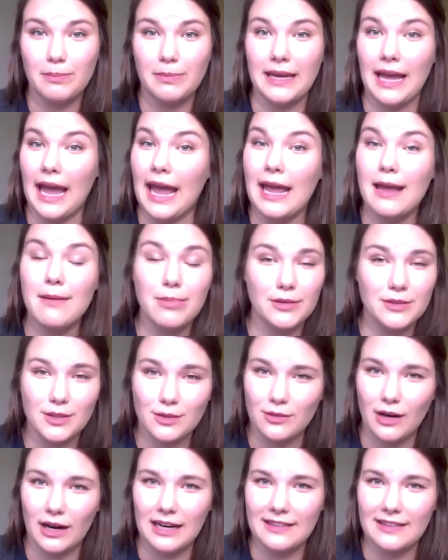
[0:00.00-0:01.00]
be able to
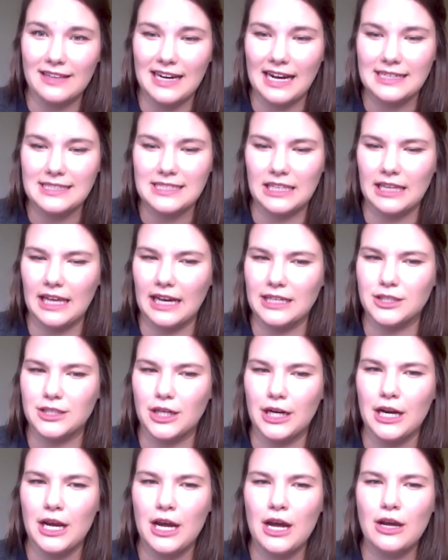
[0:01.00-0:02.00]
run in the next
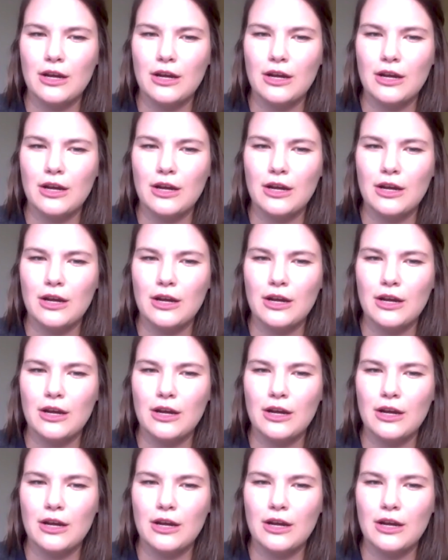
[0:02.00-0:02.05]
election,